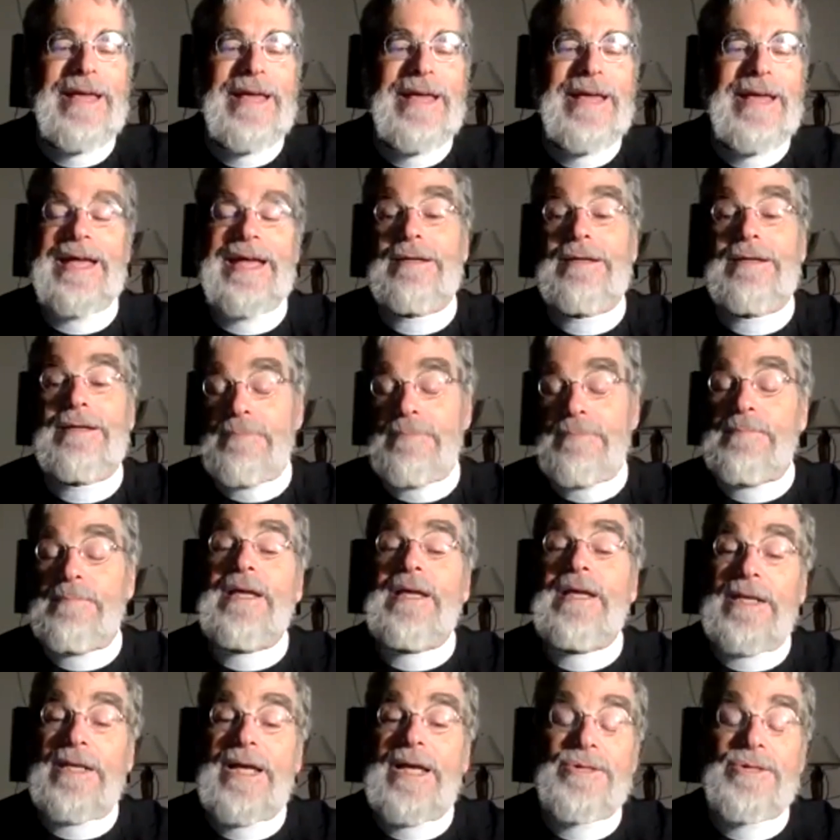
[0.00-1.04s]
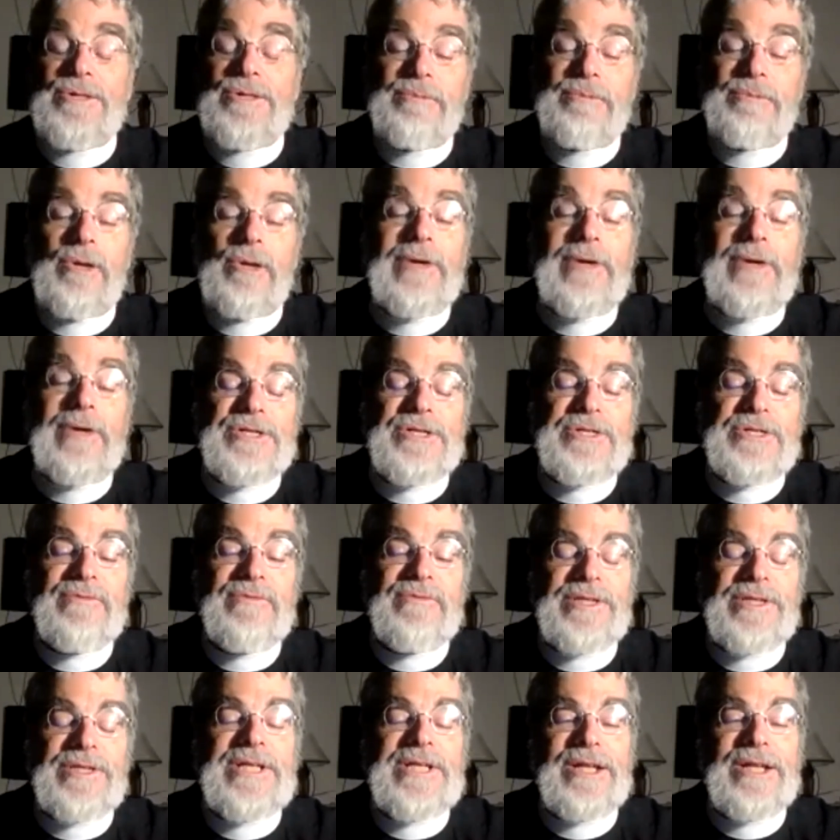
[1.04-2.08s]
and it being a nice location
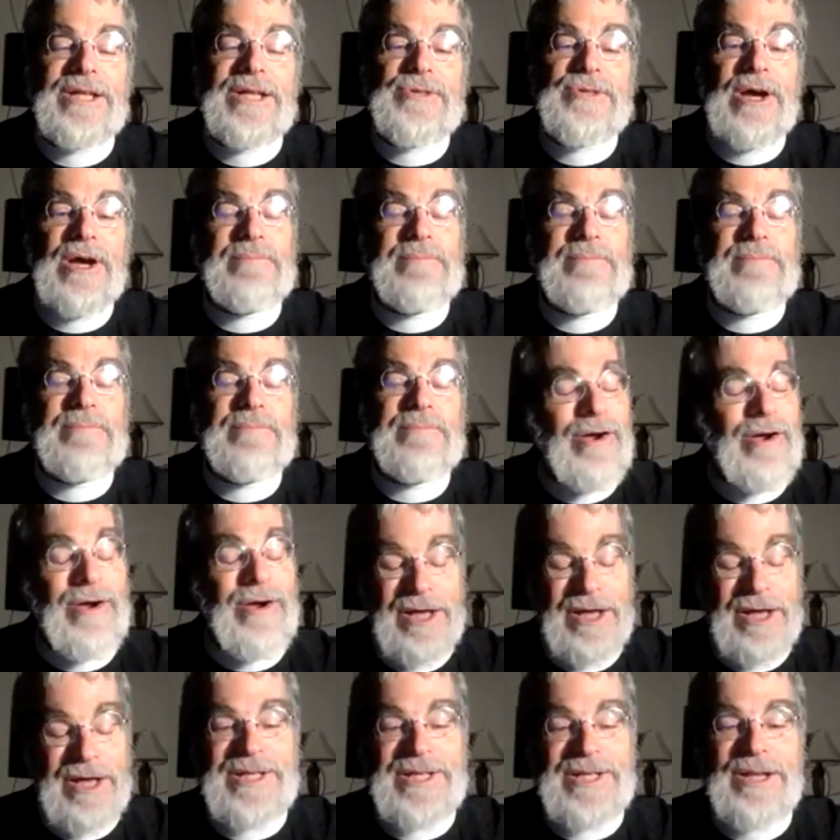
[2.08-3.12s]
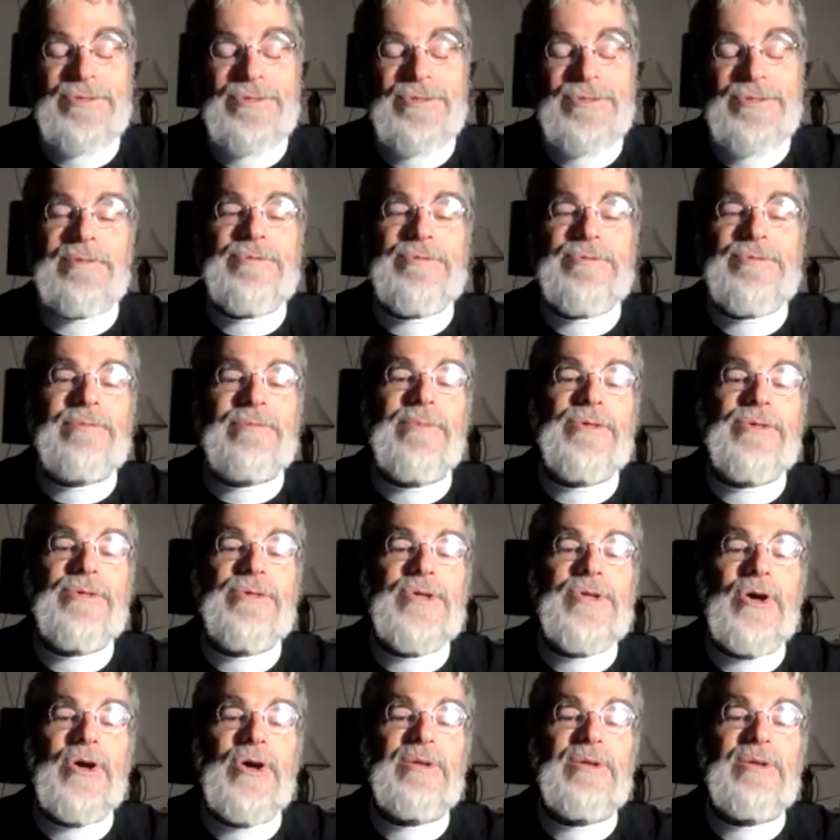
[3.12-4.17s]
for a telescope, there are other telescopes there, most
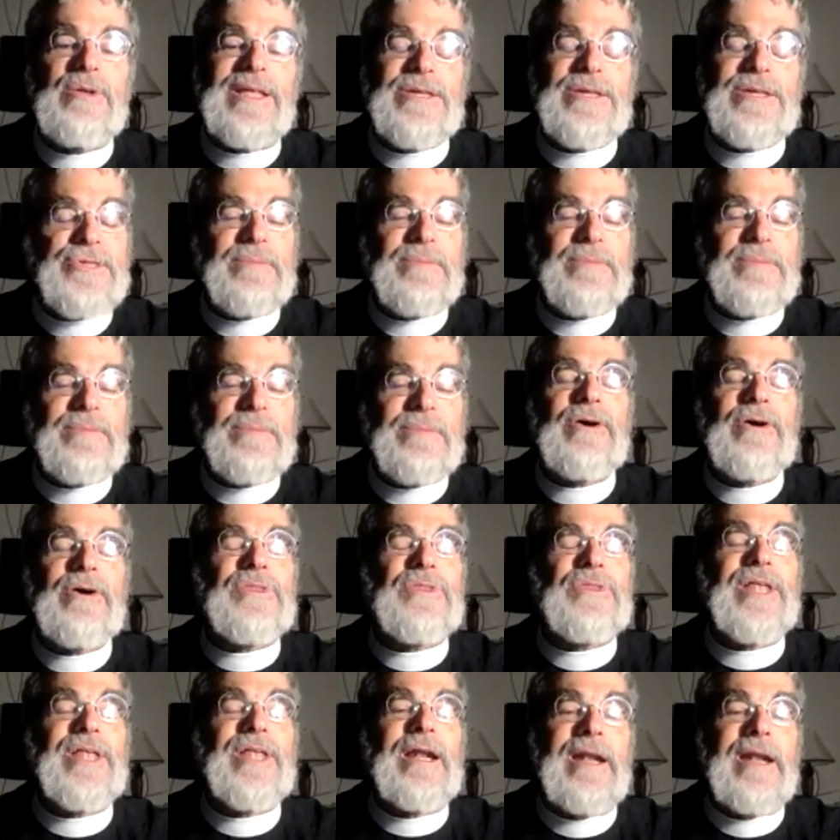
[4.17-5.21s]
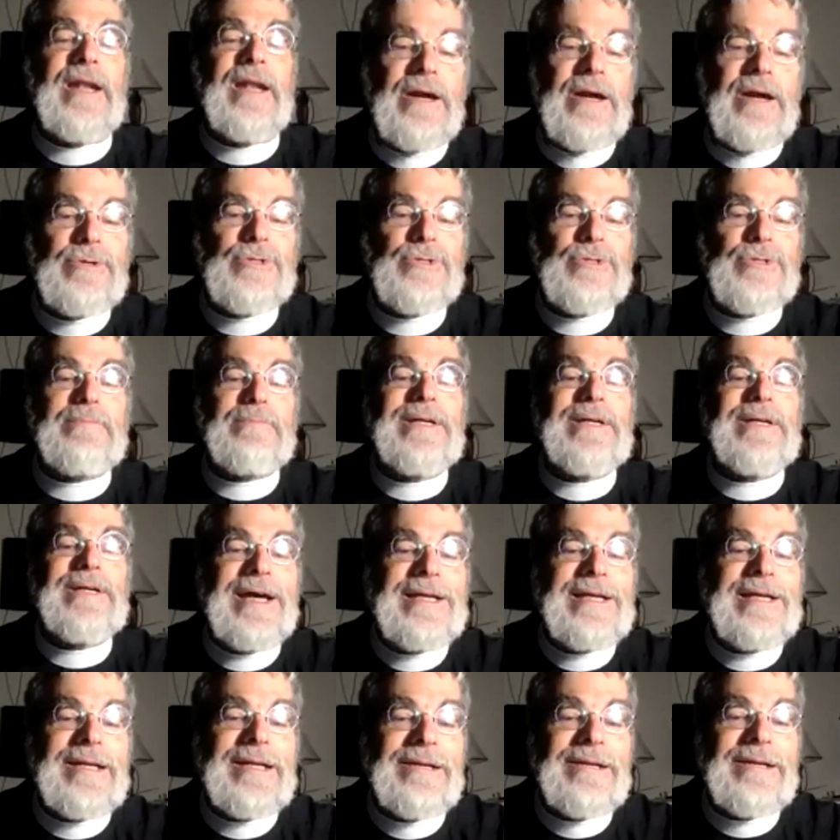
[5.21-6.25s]
notably something called the Large
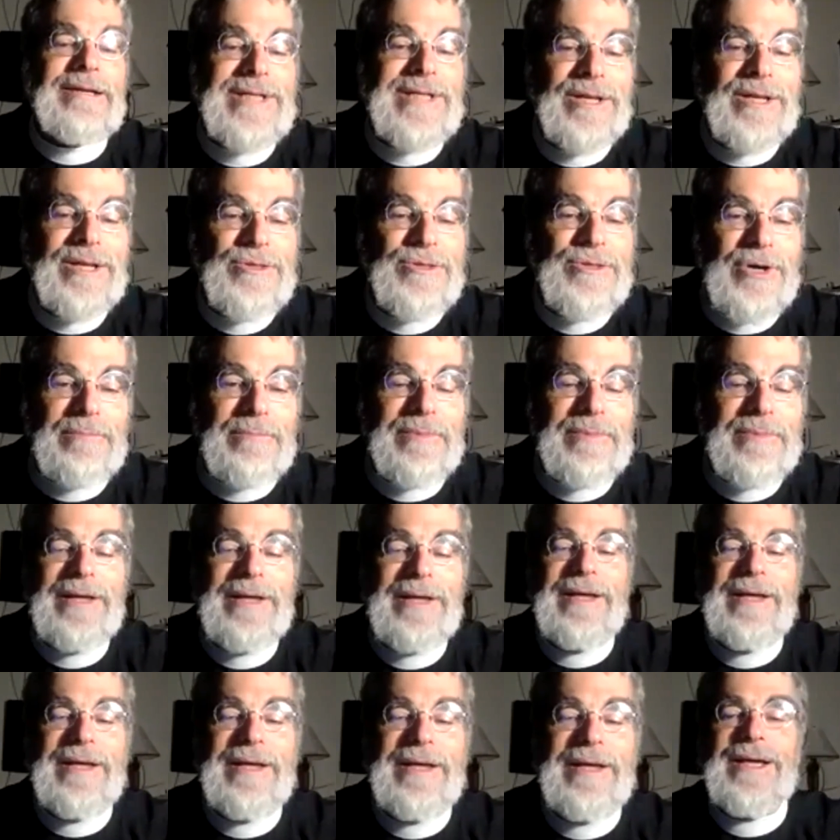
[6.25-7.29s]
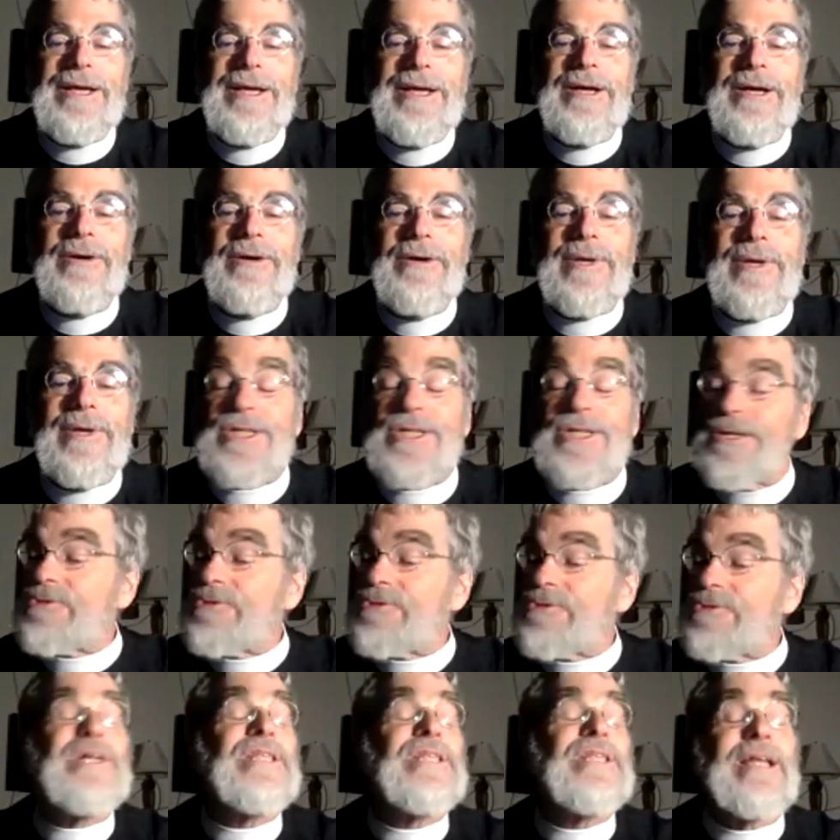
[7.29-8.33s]
Binocular Telescope, which is
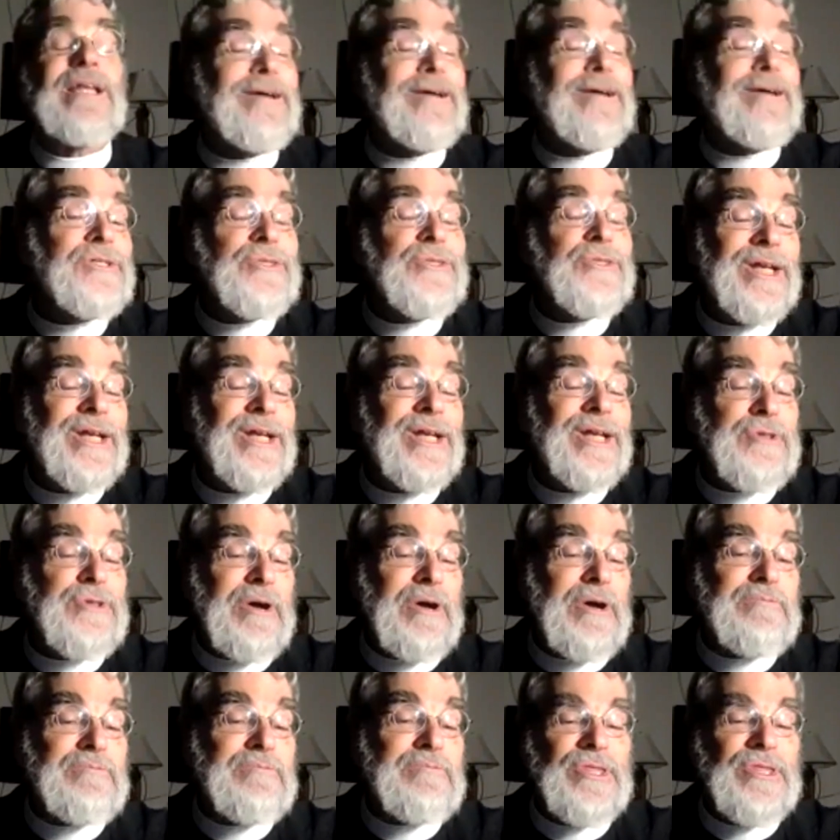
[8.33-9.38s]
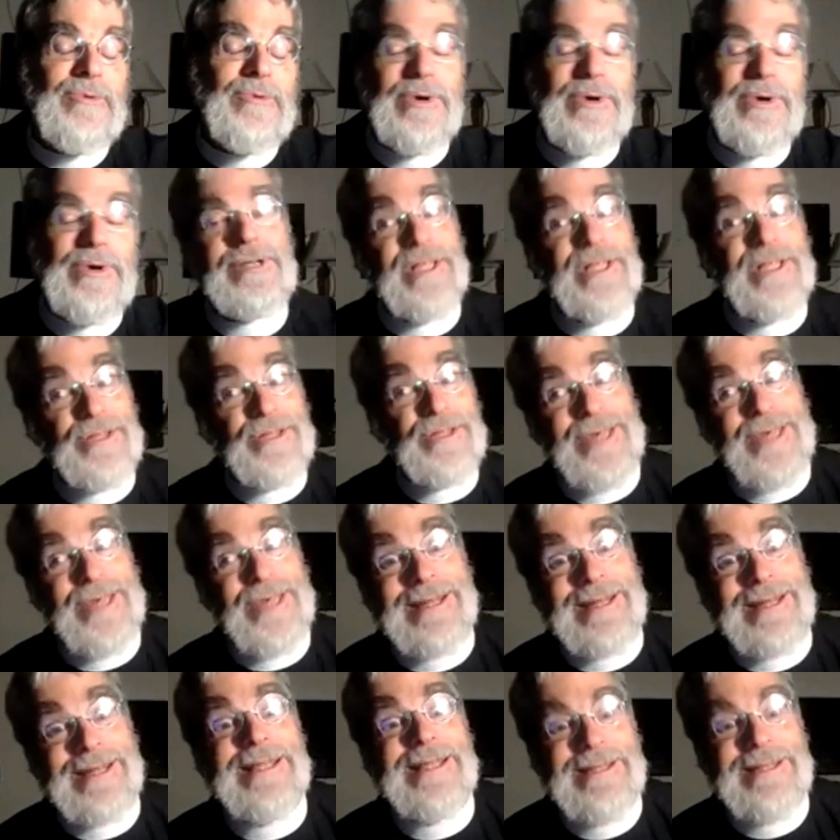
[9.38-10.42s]
one of the largest telescopes in the world, and
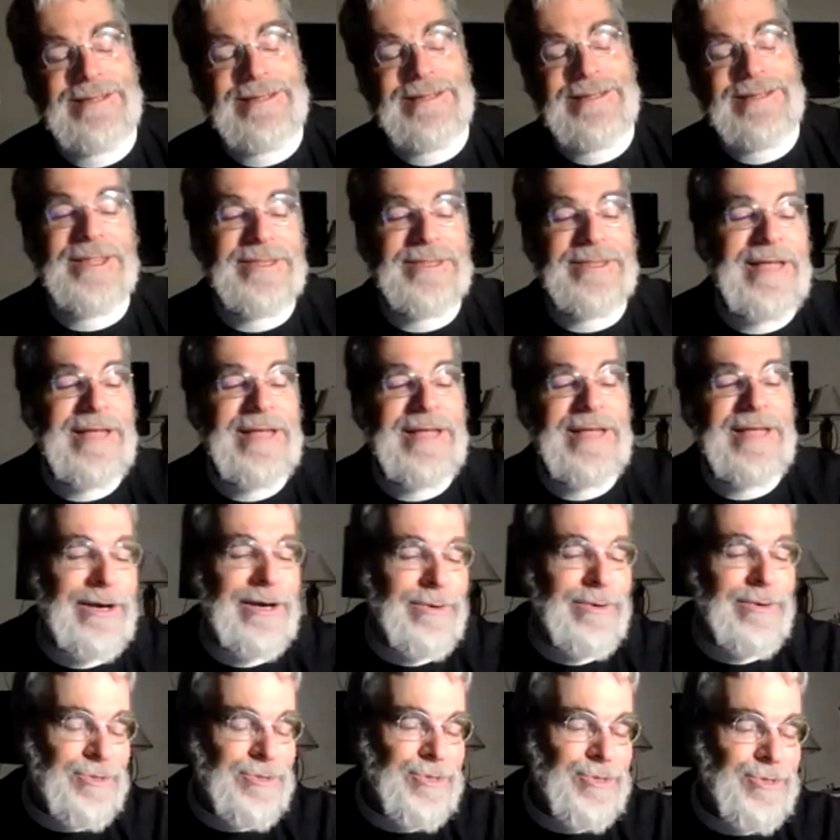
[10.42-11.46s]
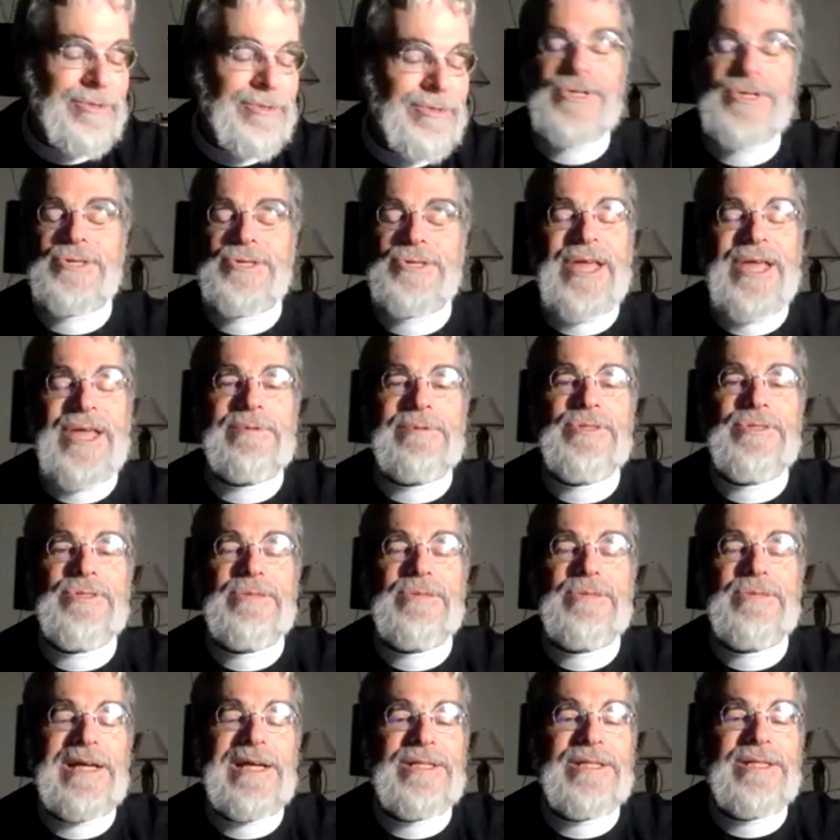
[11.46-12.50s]
sadly, not ours. It just happens to
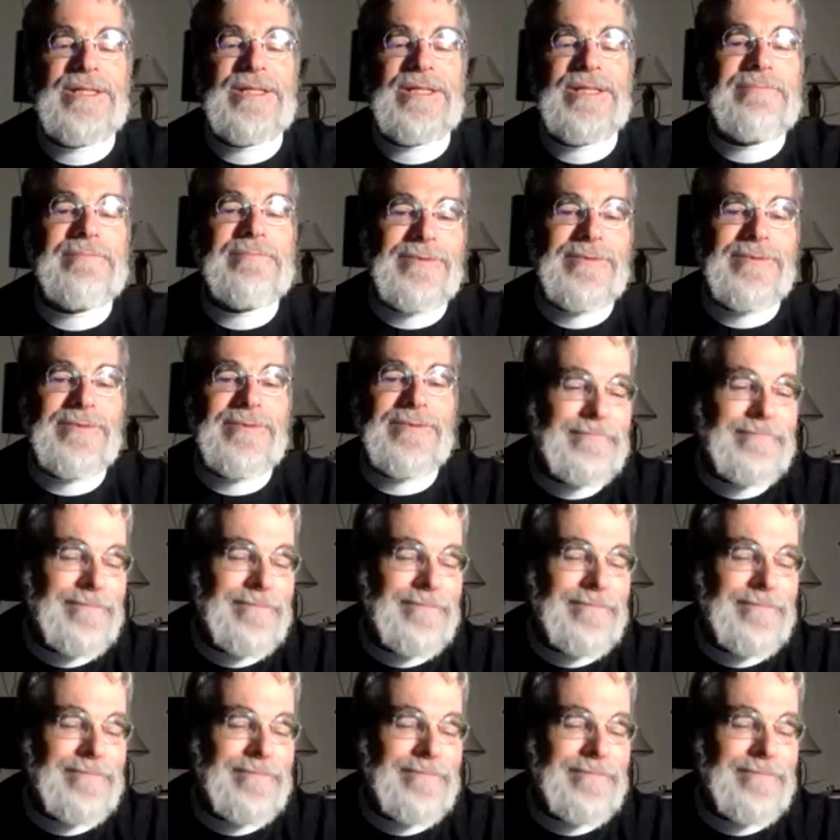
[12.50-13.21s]
be on the same mountain.